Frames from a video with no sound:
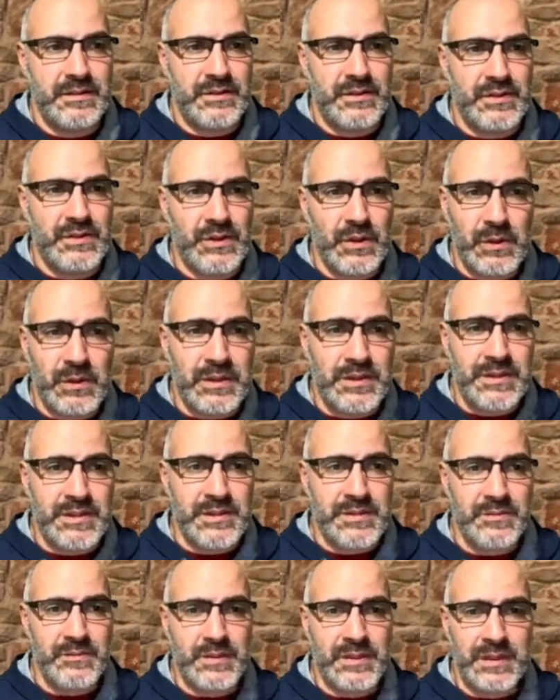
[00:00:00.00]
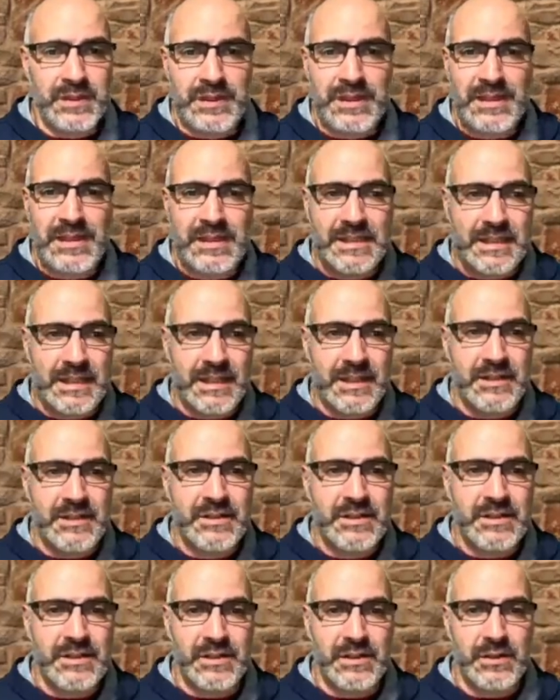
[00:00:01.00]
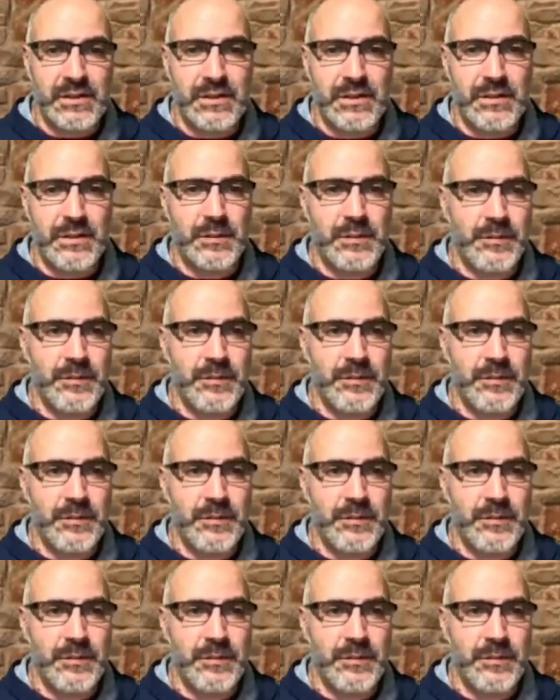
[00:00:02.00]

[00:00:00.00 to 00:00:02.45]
Solus isn't really killing us, so